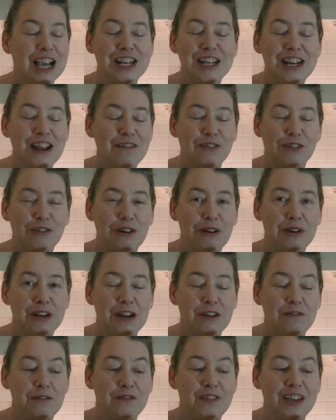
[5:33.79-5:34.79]
never grow
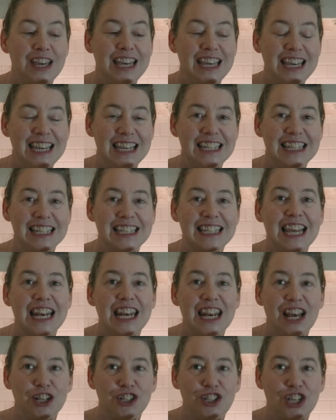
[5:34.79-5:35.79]
enough of it, is
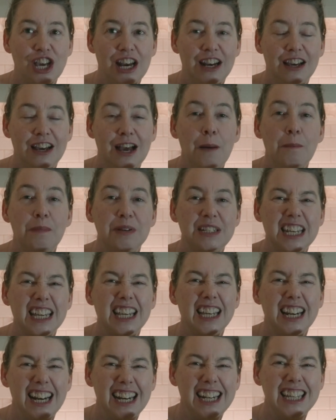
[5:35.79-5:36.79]
Nigella, and
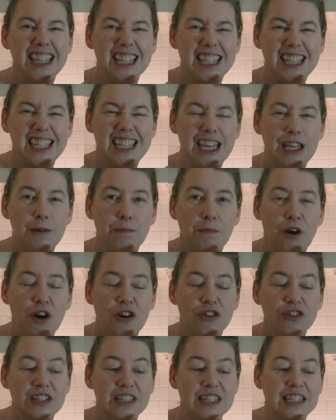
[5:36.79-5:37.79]
particularly the seed
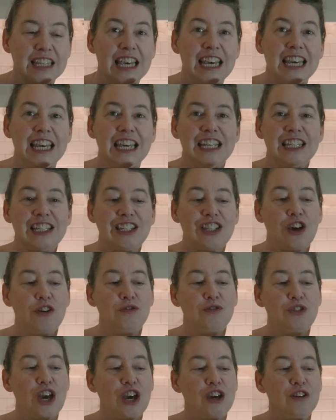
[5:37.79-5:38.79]
pods. So
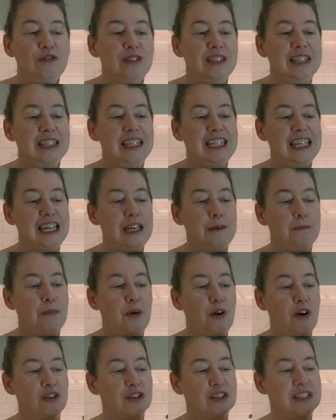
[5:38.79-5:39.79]
those seed
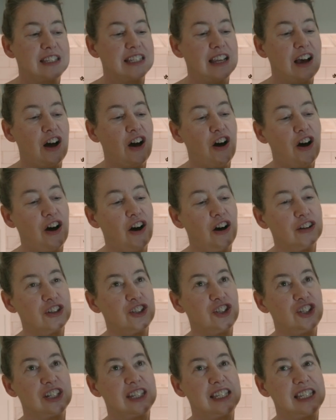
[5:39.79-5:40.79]
pods are
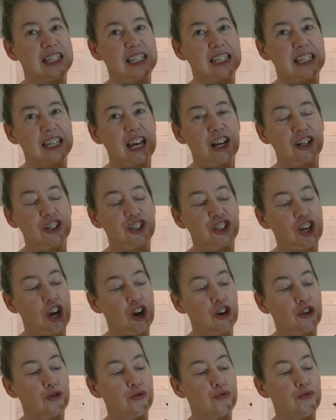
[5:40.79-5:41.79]
just such a
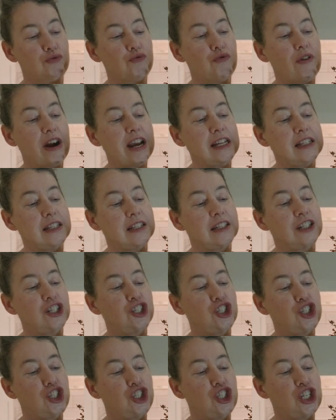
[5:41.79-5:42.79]
great
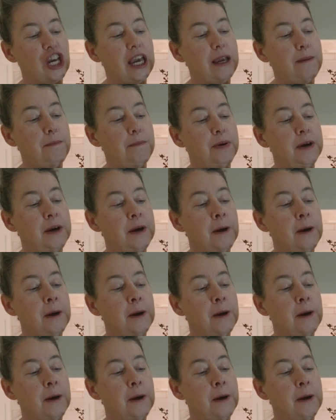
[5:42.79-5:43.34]
shape,